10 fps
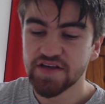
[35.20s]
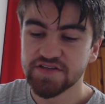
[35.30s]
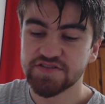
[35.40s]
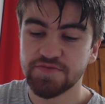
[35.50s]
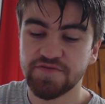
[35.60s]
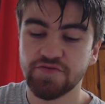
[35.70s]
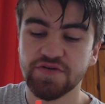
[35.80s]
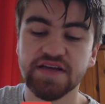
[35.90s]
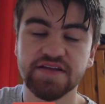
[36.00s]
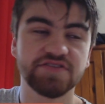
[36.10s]
So before we
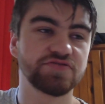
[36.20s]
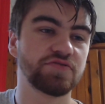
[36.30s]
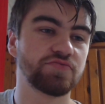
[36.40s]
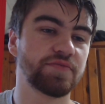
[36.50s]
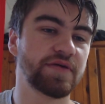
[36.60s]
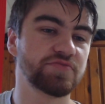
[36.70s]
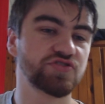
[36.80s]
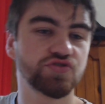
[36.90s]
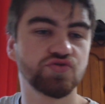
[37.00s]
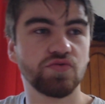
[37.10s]
get into it, remember
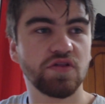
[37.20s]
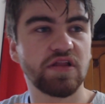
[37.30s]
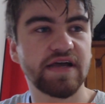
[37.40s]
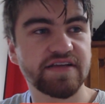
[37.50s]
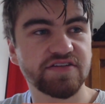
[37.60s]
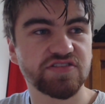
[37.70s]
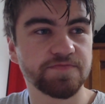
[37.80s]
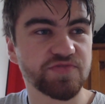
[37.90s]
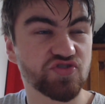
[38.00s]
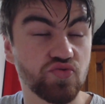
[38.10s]
to like and
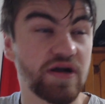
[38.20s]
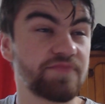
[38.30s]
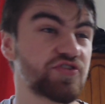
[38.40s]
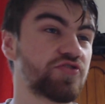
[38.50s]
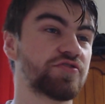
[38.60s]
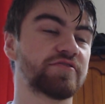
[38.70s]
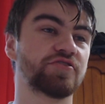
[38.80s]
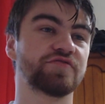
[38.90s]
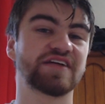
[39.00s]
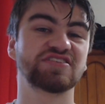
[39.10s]
subscribe, turn the
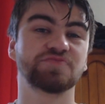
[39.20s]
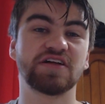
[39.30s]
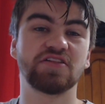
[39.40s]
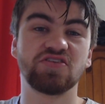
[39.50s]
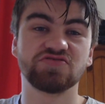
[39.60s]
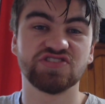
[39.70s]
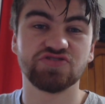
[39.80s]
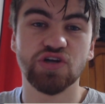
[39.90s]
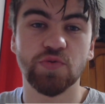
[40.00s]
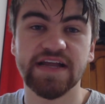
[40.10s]
notification bell on so
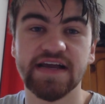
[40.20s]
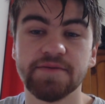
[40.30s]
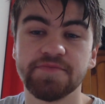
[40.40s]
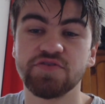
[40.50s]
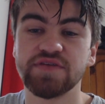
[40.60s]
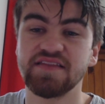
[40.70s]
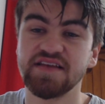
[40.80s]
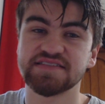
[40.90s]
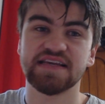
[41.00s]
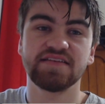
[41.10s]
you know when I upload, and
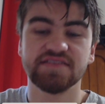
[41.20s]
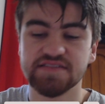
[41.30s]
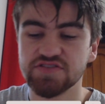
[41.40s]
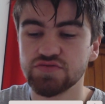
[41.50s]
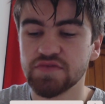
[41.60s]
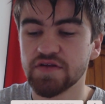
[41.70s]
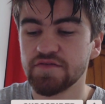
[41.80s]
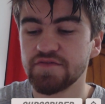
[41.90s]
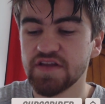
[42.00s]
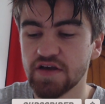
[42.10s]
let's get into the
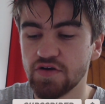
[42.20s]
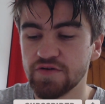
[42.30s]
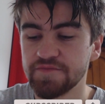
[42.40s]
video.